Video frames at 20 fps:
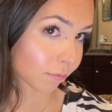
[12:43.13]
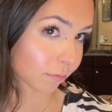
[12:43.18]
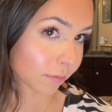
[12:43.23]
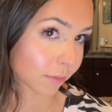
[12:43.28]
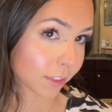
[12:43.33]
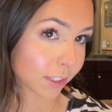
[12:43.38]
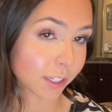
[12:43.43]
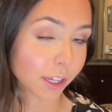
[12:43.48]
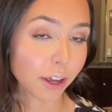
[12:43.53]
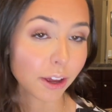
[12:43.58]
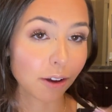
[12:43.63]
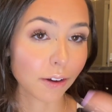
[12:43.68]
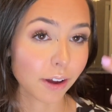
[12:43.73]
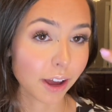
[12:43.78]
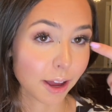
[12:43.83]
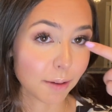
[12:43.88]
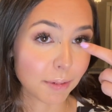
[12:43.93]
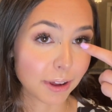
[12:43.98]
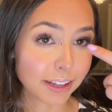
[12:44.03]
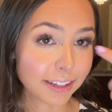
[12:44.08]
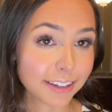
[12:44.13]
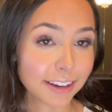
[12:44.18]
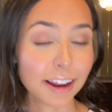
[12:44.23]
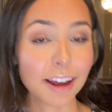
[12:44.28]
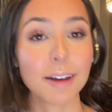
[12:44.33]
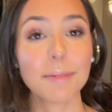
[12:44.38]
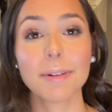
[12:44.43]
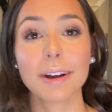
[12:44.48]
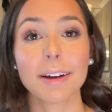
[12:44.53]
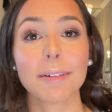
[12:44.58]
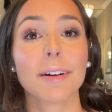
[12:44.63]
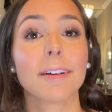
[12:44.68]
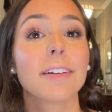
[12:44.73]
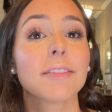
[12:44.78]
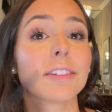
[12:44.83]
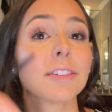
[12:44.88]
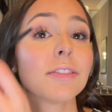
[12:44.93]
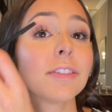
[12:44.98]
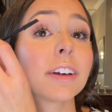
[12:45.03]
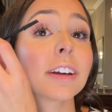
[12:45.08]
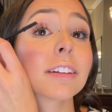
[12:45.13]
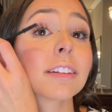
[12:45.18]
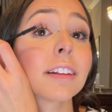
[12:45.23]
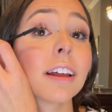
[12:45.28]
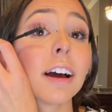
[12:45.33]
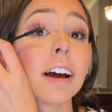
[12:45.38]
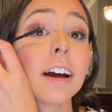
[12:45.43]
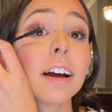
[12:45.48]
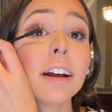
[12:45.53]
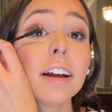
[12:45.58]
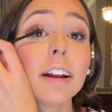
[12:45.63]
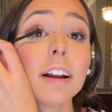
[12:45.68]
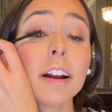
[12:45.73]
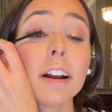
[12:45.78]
So I messed up. I have to fix that.